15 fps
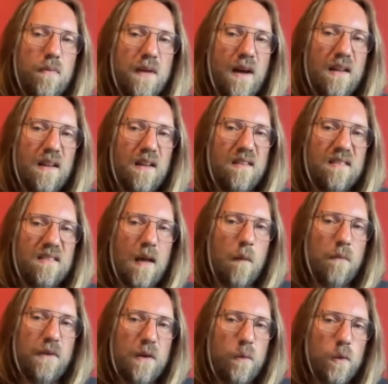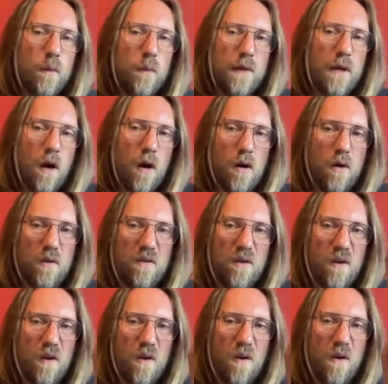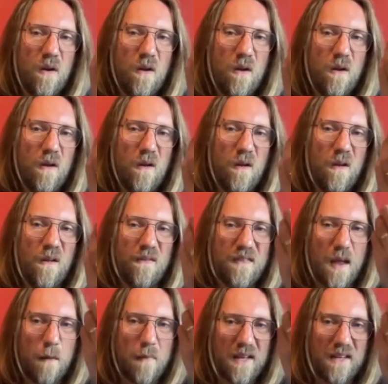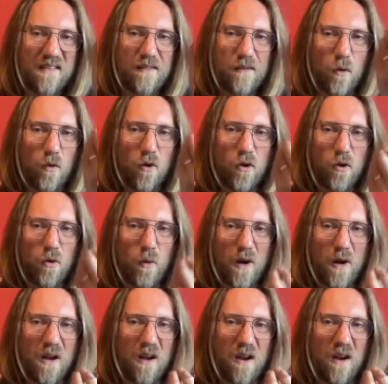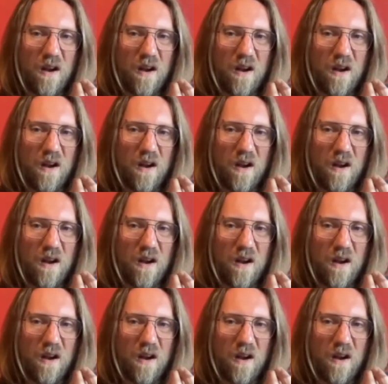that something will be heard that makes it all go away.